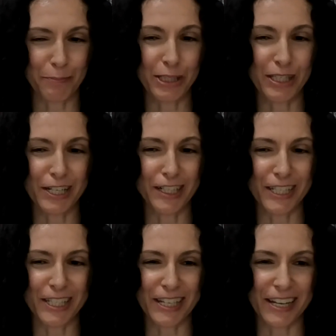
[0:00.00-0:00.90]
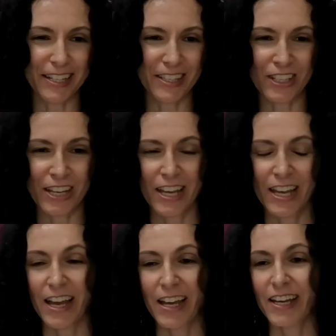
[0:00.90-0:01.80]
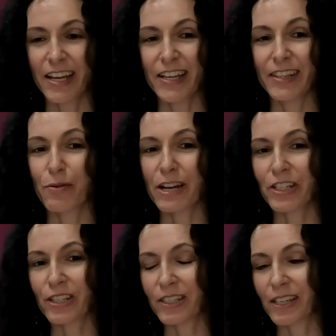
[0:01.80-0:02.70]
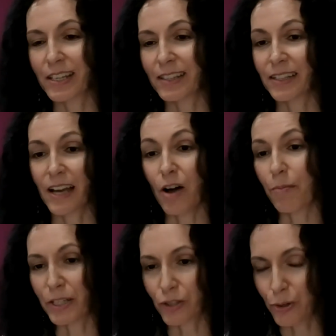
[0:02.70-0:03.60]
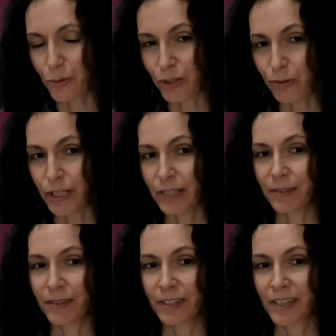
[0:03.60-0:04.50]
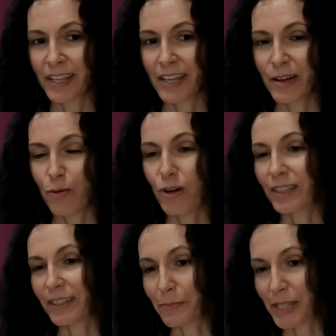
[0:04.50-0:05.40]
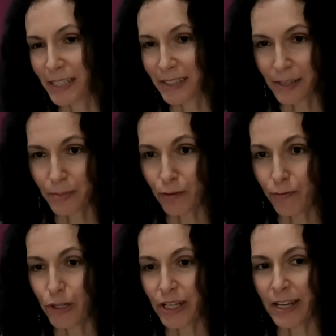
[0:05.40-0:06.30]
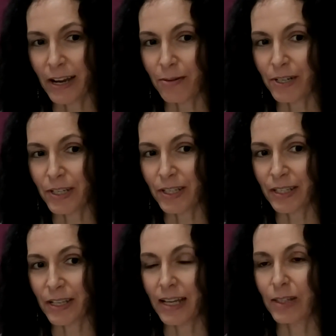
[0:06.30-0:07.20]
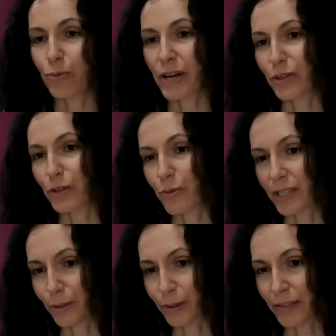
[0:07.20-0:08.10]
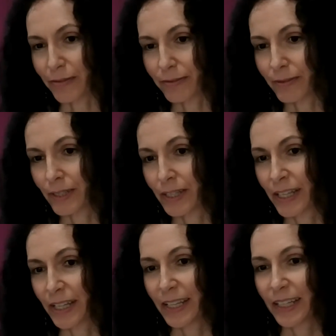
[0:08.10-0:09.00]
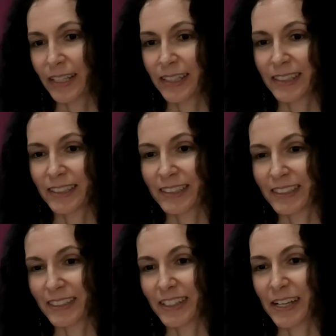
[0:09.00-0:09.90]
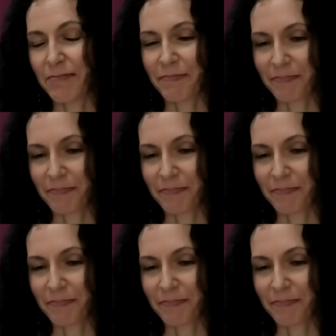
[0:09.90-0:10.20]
pretty early stage the questions that how much do you want to earn, what that means in terms of working hours, and where do you want to live. And yeah.